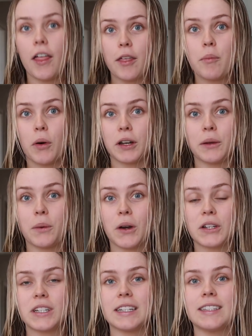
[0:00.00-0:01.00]
other body
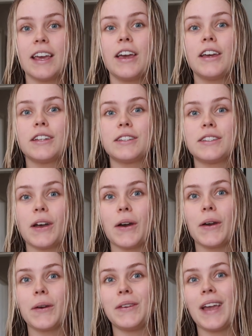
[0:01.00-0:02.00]
washes, so
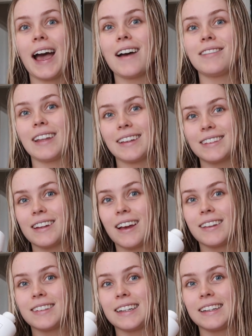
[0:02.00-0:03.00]
you have less
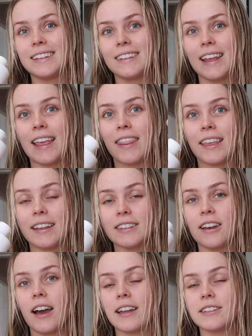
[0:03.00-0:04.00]
nasties in these
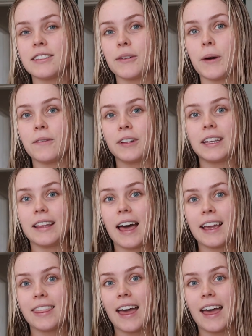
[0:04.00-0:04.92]
guys, so I really like